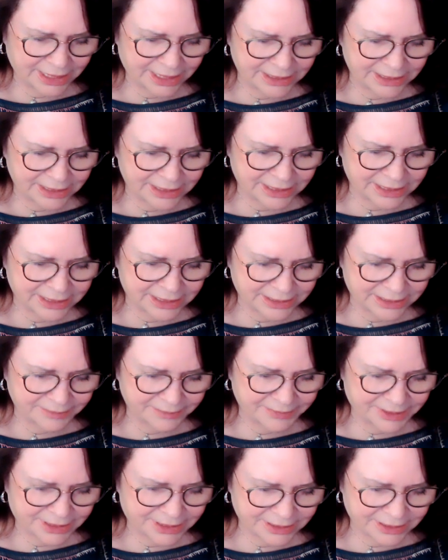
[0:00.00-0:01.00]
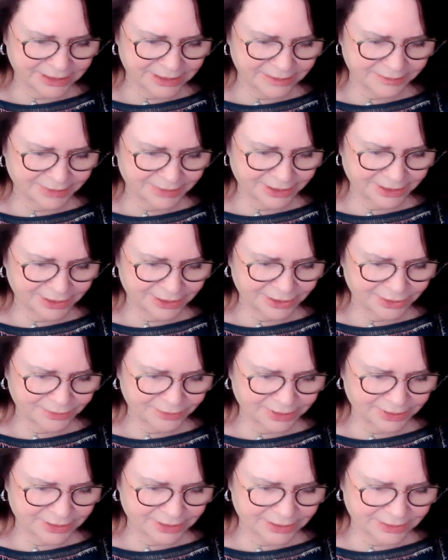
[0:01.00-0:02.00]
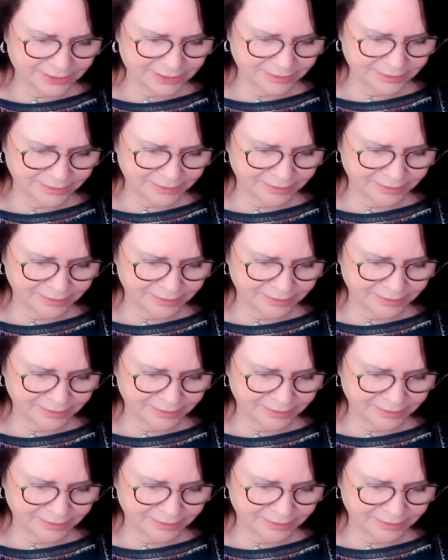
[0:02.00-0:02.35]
anti Semitism in the US?